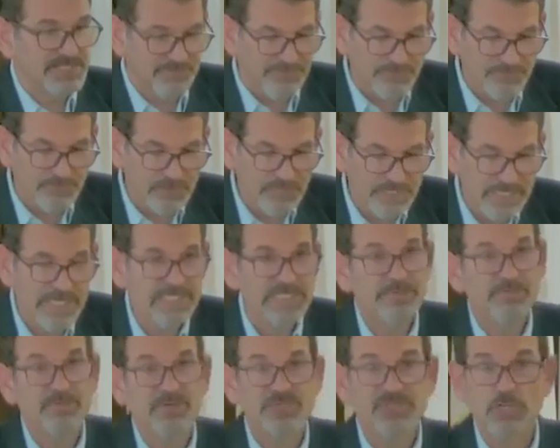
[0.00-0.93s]
flee
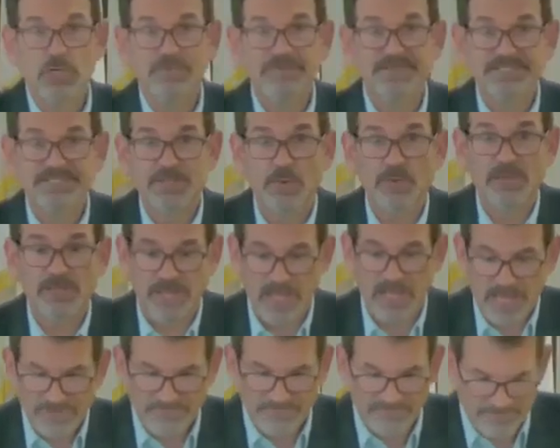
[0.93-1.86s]
to preserve his own
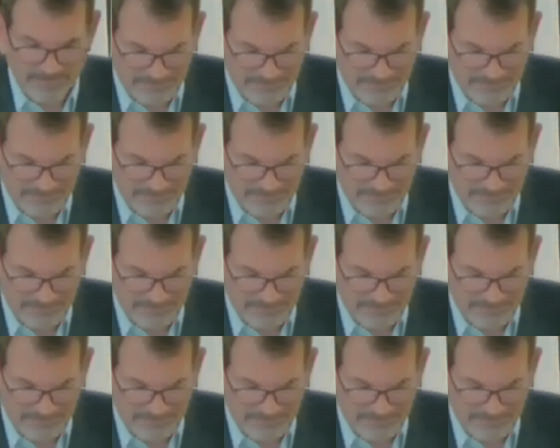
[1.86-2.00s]
life.